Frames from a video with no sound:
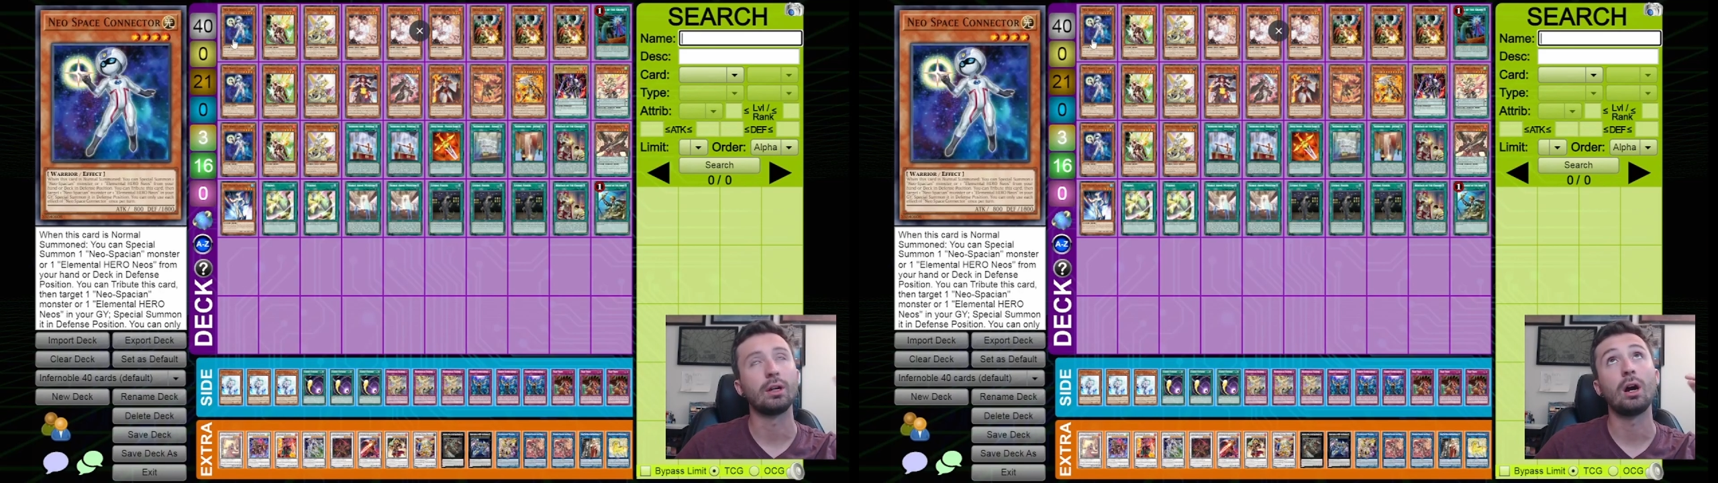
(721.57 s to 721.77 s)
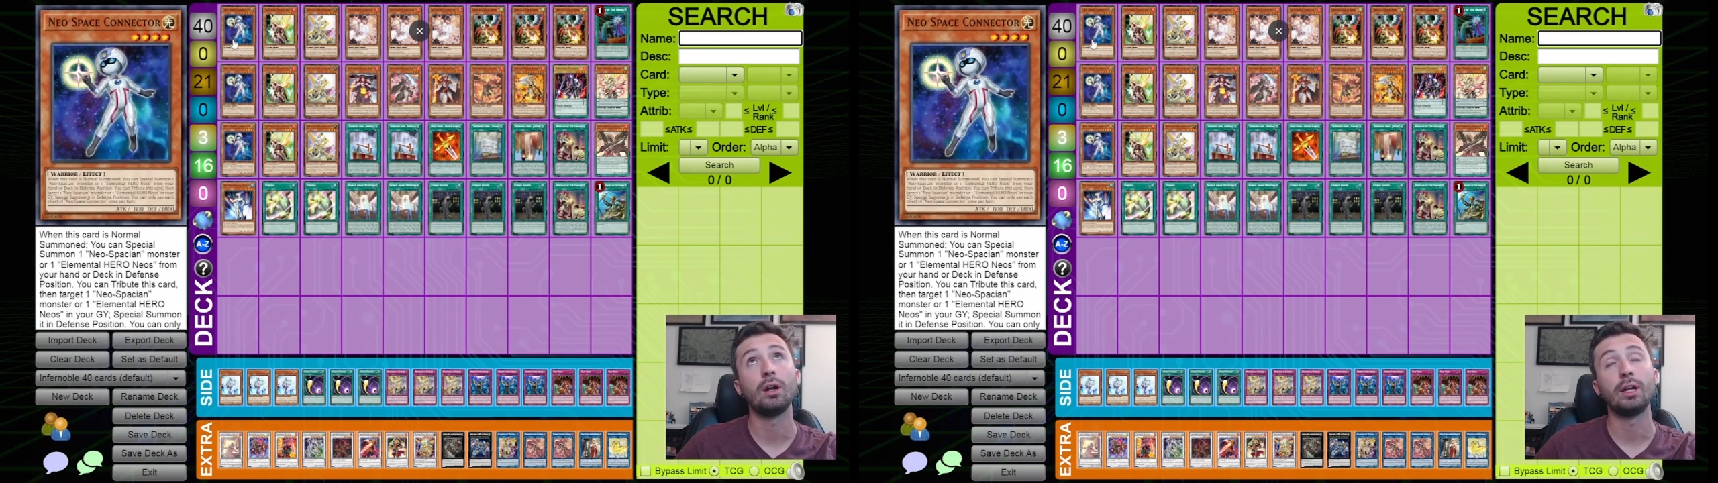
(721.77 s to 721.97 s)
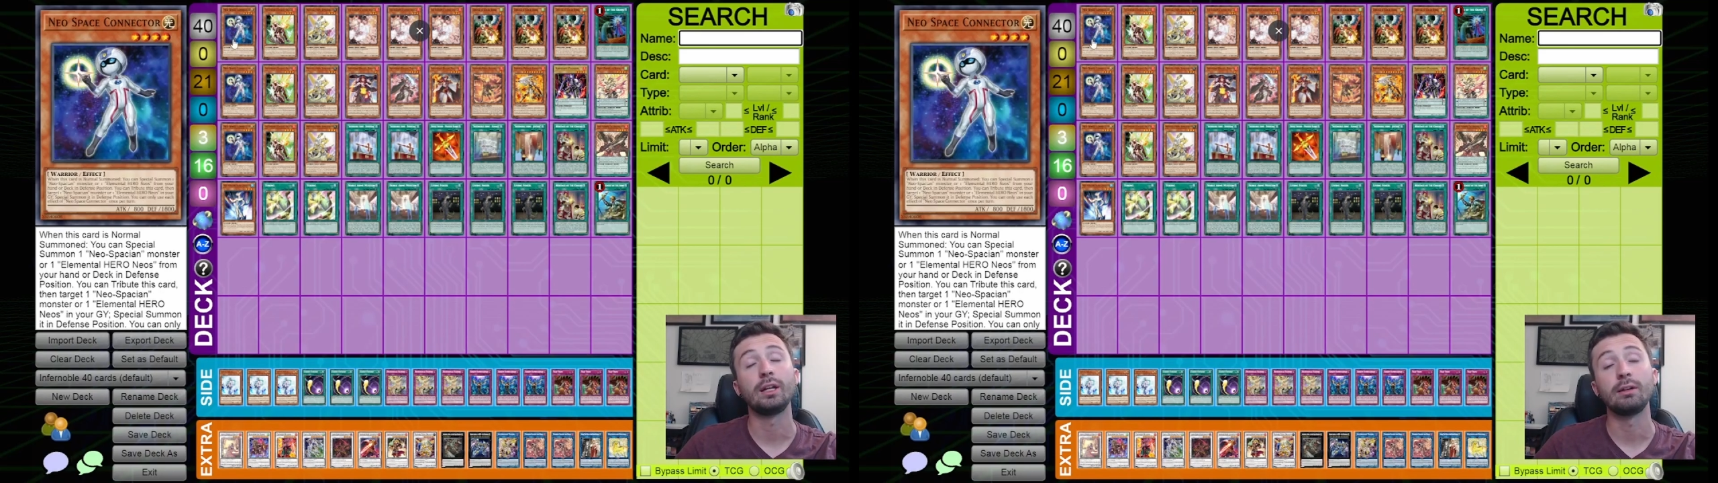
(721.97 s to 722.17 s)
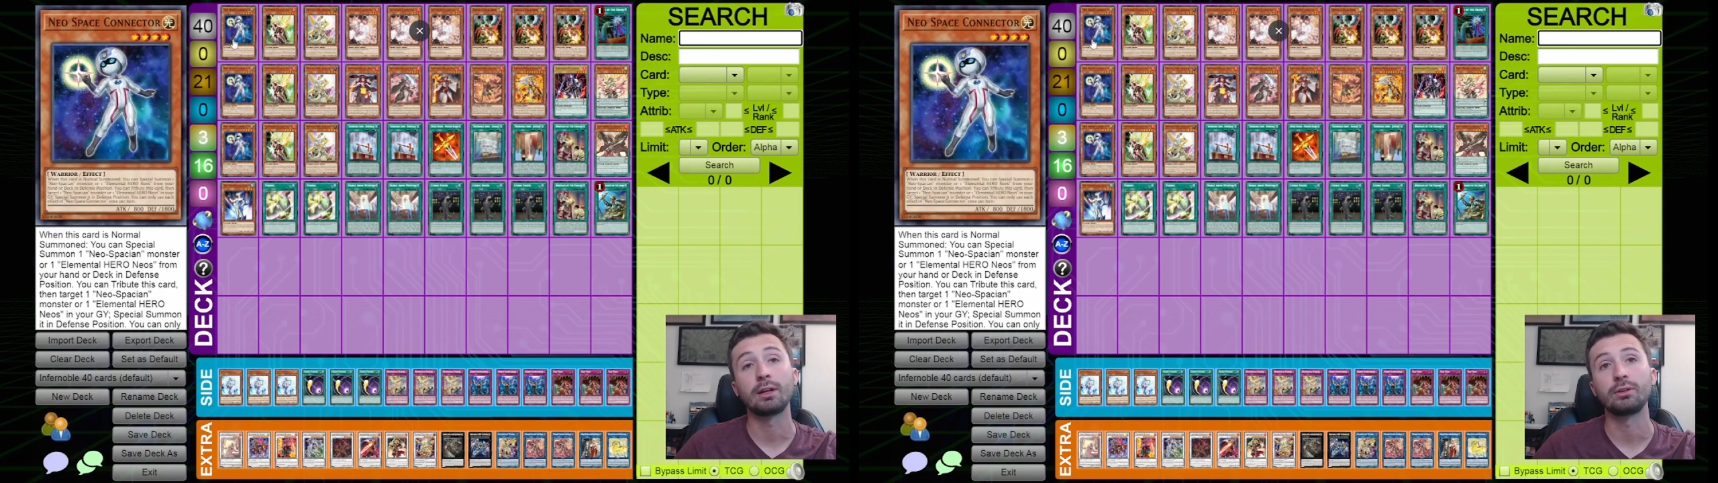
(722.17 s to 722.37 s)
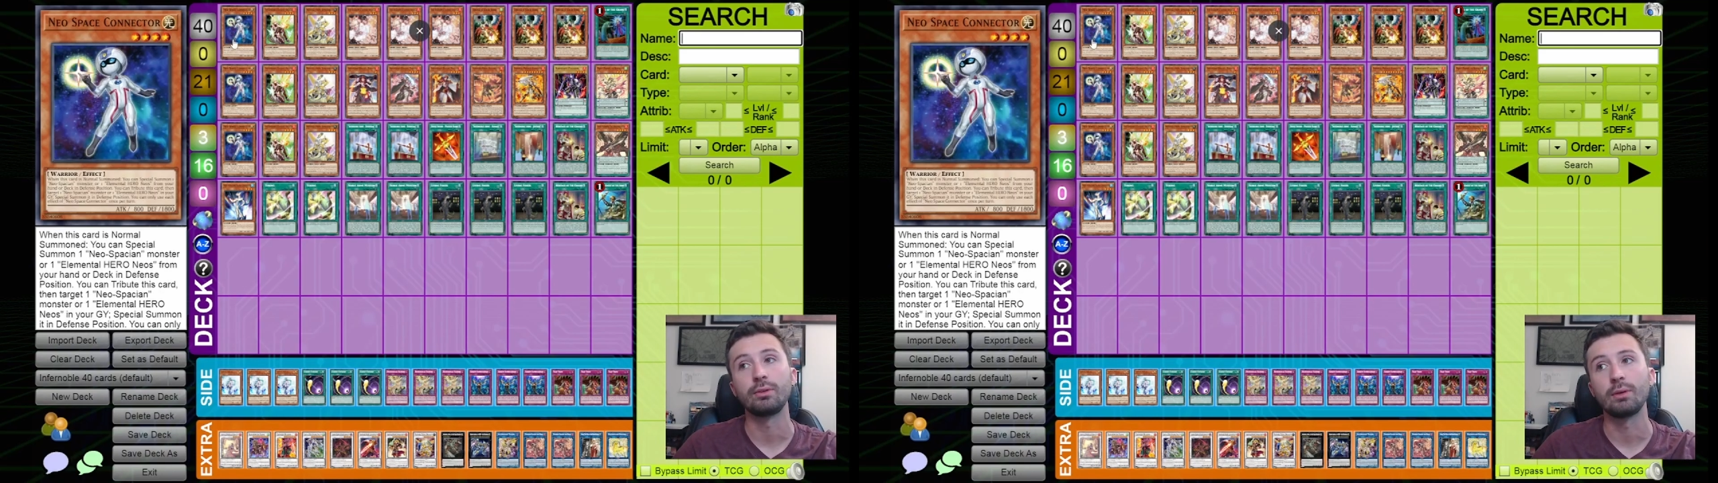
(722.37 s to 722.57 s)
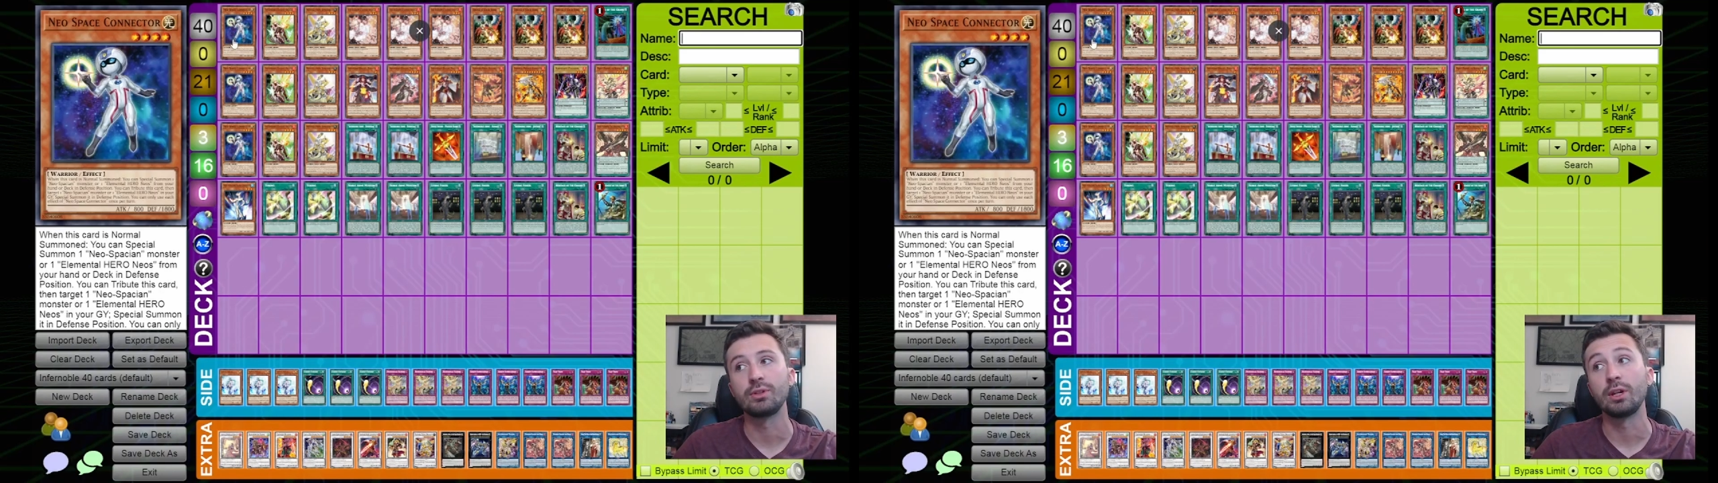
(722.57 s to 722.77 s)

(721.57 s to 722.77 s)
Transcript: on a connector that was